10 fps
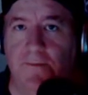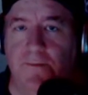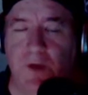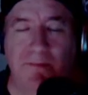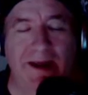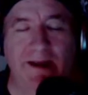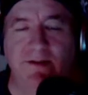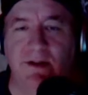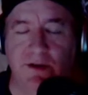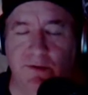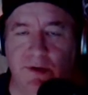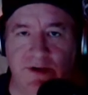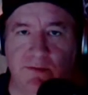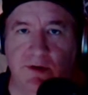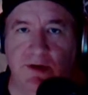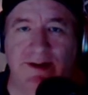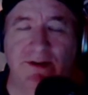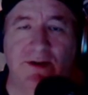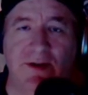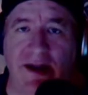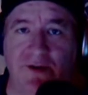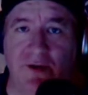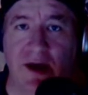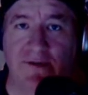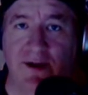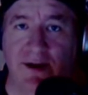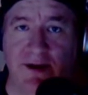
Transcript: amazingly reasonable, and it's all handcrafted.